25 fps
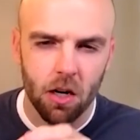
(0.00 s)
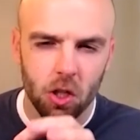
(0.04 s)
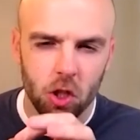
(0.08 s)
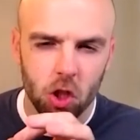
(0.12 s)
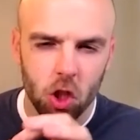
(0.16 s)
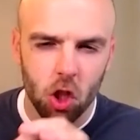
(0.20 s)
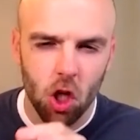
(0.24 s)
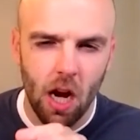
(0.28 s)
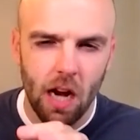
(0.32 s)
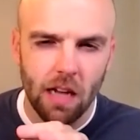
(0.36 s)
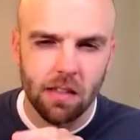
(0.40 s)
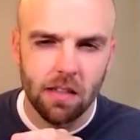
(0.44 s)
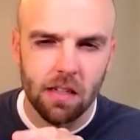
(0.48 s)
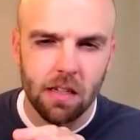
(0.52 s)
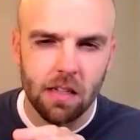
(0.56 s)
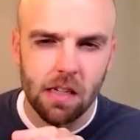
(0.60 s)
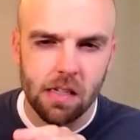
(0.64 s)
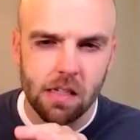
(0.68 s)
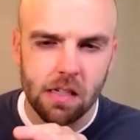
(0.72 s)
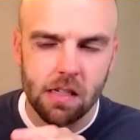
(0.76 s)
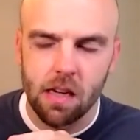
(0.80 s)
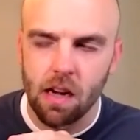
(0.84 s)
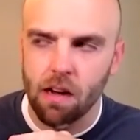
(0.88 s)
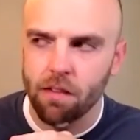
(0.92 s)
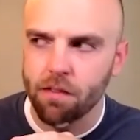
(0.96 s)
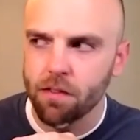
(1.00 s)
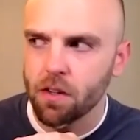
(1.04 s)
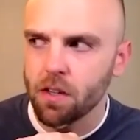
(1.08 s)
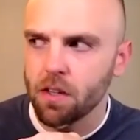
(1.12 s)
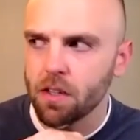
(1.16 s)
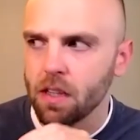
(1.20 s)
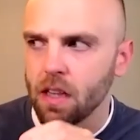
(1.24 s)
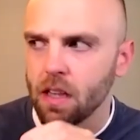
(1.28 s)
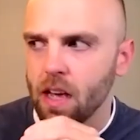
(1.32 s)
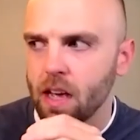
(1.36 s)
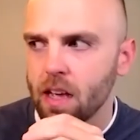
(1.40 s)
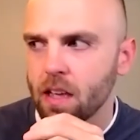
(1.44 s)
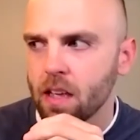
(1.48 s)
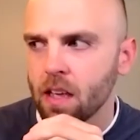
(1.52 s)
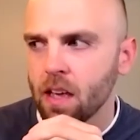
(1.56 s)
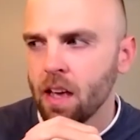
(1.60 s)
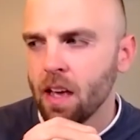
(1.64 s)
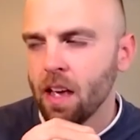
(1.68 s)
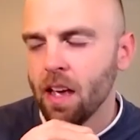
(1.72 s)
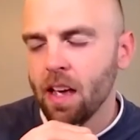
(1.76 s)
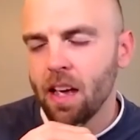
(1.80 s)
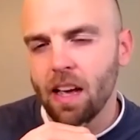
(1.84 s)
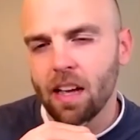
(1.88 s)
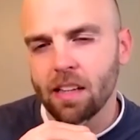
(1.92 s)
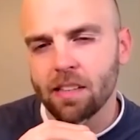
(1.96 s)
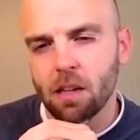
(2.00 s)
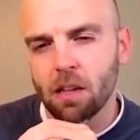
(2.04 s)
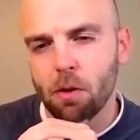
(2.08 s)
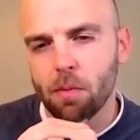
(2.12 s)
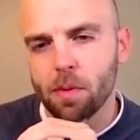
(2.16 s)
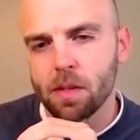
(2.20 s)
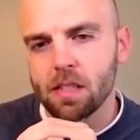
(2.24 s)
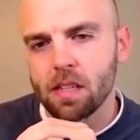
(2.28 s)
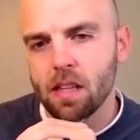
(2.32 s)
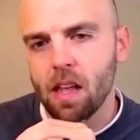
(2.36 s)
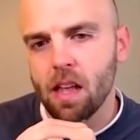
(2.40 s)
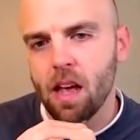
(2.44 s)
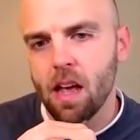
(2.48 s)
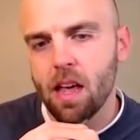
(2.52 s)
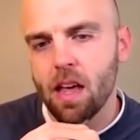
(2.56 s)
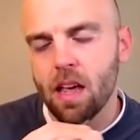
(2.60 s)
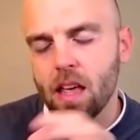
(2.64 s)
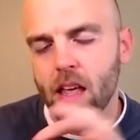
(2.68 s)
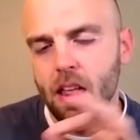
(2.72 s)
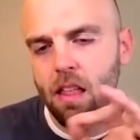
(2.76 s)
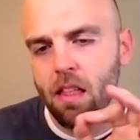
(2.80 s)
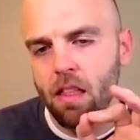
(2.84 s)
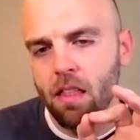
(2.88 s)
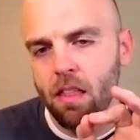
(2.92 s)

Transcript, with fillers: or trying to discover, like it's almost like